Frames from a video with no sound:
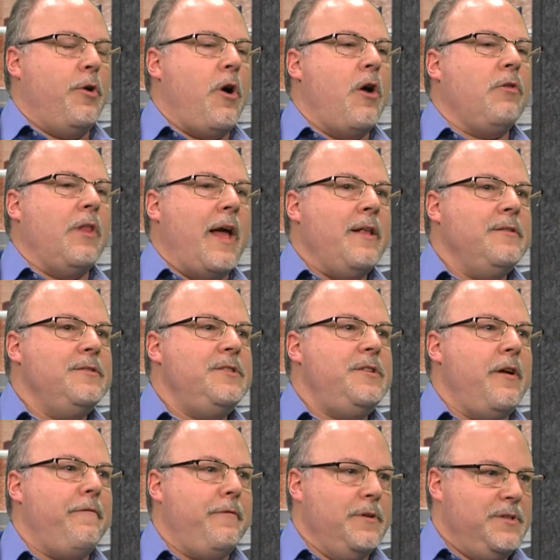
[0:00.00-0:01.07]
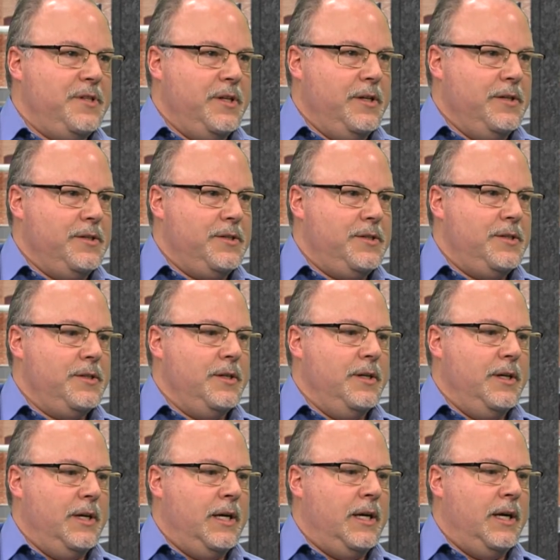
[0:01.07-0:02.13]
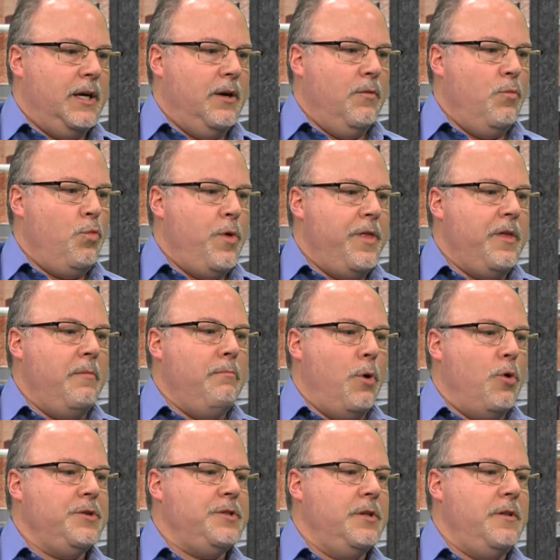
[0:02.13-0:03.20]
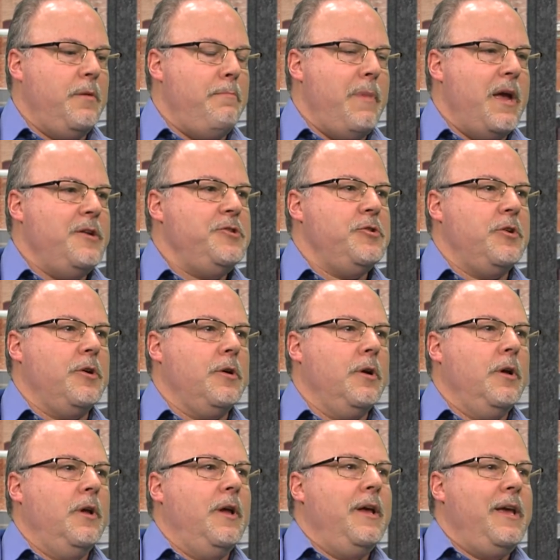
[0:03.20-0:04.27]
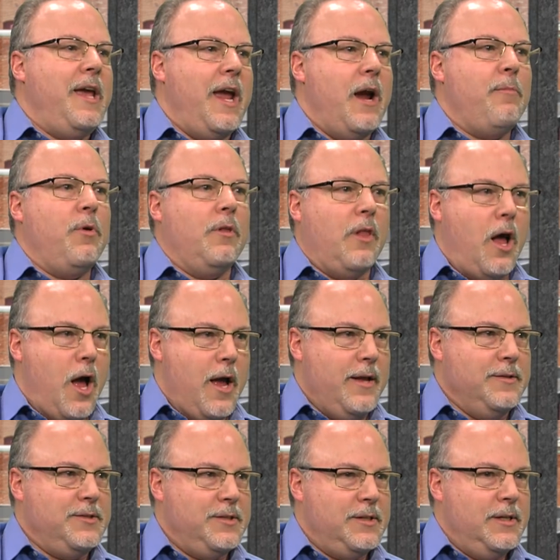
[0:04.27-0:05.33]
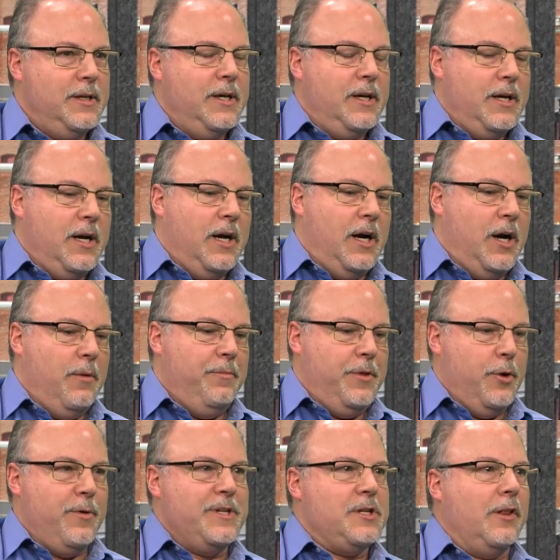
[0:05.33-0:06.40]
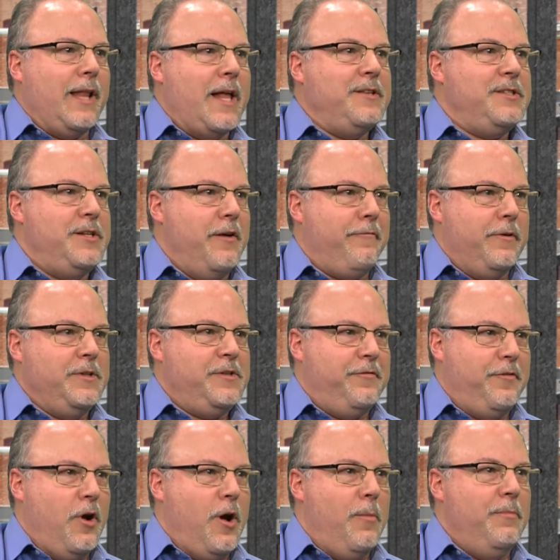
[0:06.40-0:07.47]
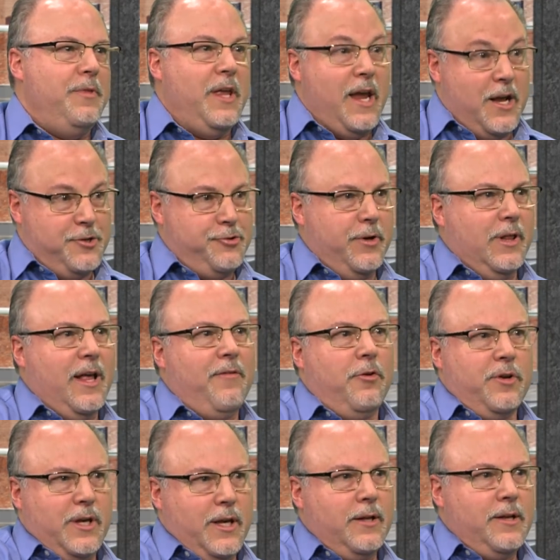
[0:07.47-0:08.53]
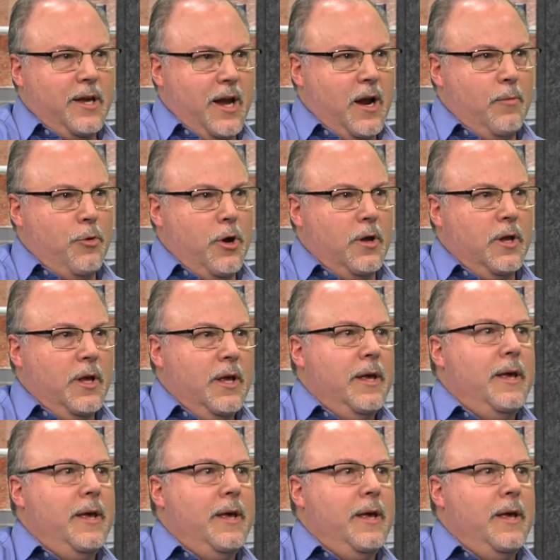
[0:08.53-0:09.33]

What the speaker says: There are lens differences within most of the major camera lines. There is a lens difference from the entry-level kit camera